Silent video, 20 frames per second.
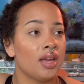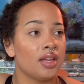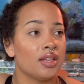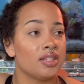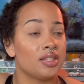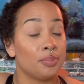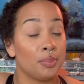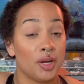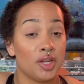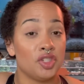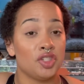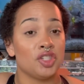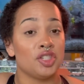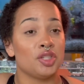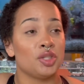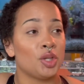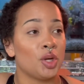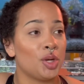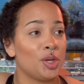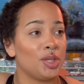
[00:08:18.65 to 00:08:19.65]

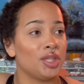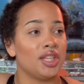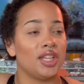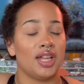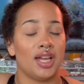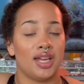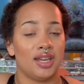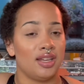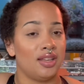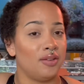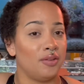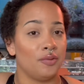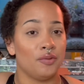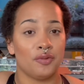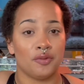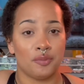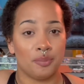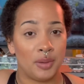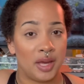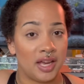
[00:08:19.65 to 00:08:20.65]
Sponges hold a lot
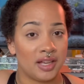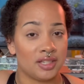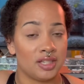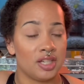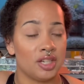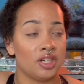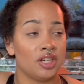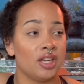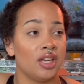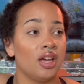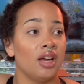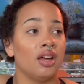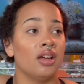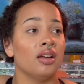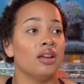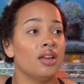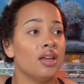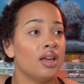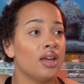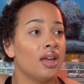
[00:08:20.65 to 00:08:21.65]
of
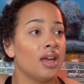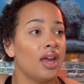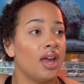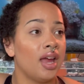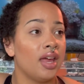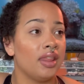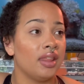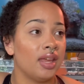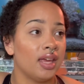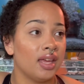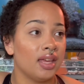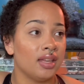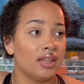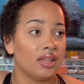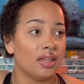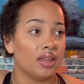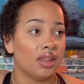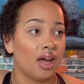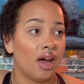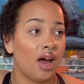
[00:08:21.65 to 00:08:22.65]
bacteria, and
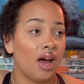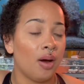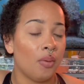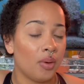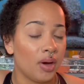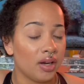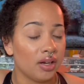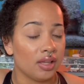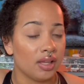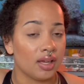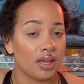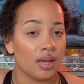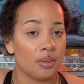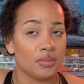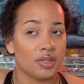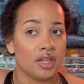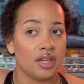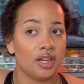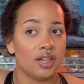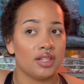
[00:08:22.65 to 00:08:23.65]
then the hot water that
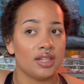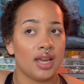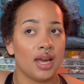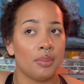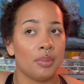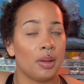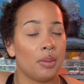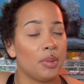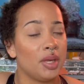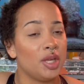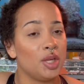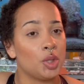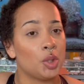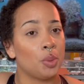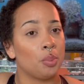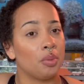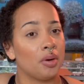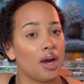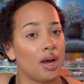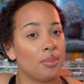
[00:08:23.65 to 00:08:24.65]
comes out of your tap, I mean, you
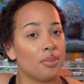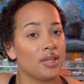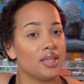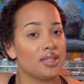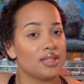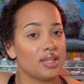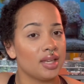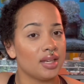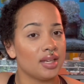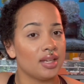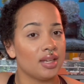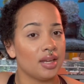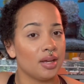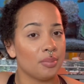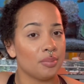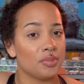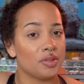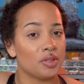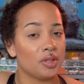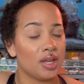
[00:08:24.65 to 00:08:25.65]
could probably set it
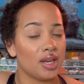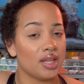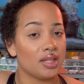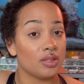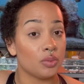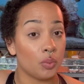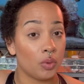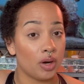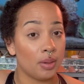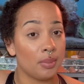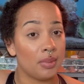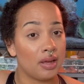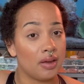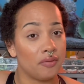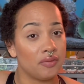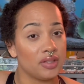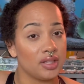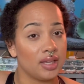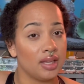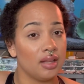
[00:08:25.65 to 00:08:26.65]
up so that it's warm
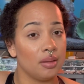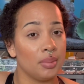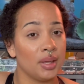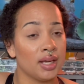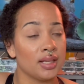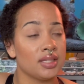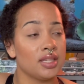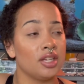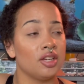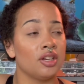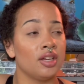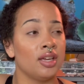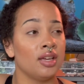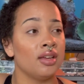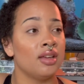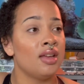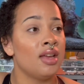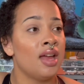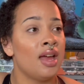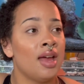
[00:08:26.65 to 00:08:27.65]
enough to kill
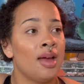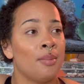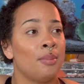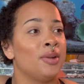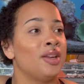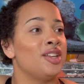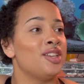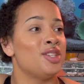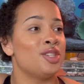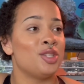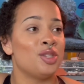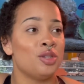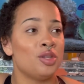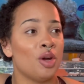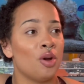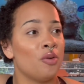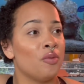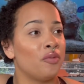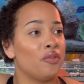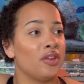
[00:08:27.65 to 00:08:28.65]
bacteria, but I just
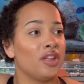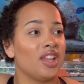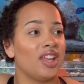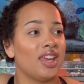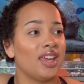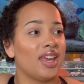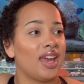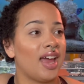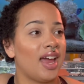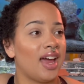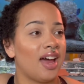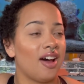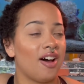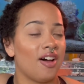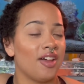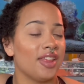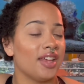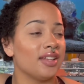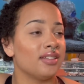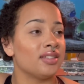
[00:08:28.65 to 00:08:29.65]
don't feel like
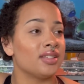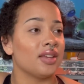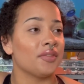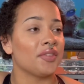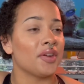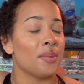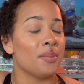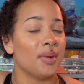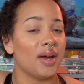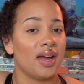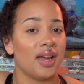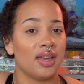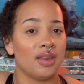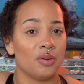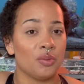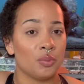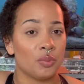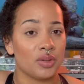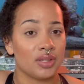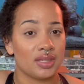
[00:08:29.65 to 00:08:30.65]
all that stuff
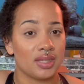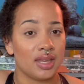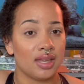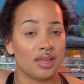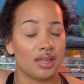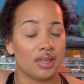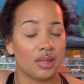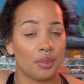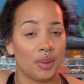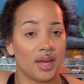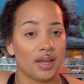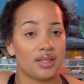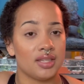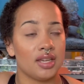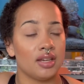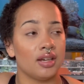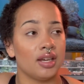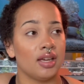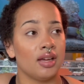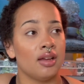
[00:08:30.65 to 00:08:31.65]
combined was killing the
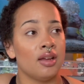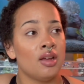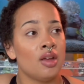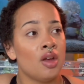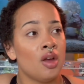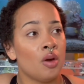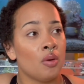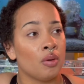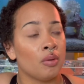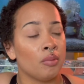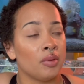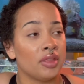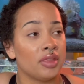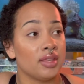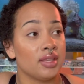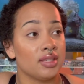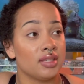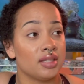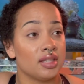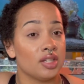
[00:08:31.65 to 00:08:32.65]
bacteria. Or with
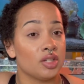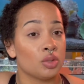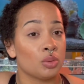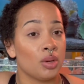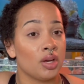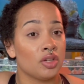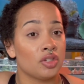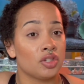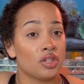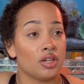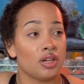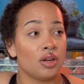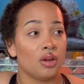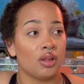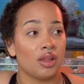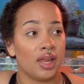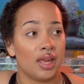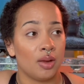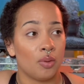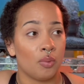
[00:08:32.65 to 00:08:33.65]
this dishwasher,
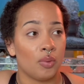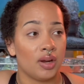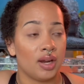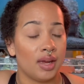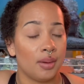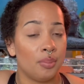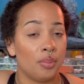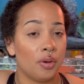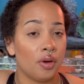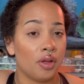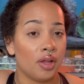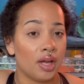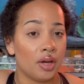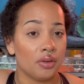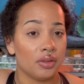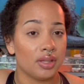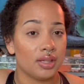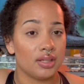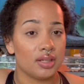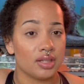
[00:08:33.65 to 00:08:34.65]
like when I pull
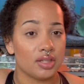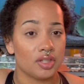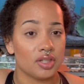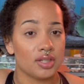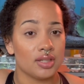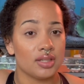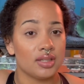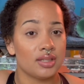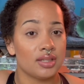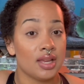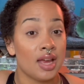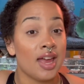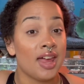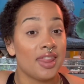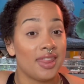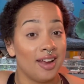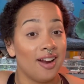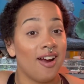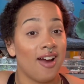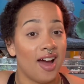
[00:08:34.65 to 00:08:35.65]
out the dishes,
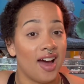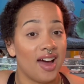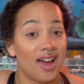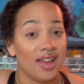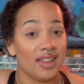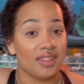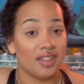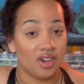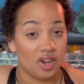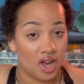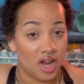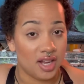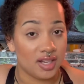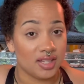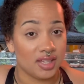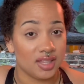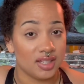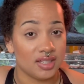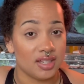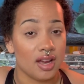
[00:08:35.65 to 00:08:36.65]
they're hot. They're hot
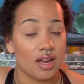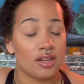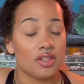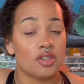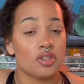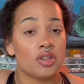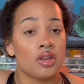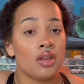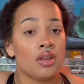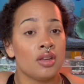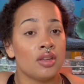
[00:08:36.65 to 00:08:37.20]
to the touch.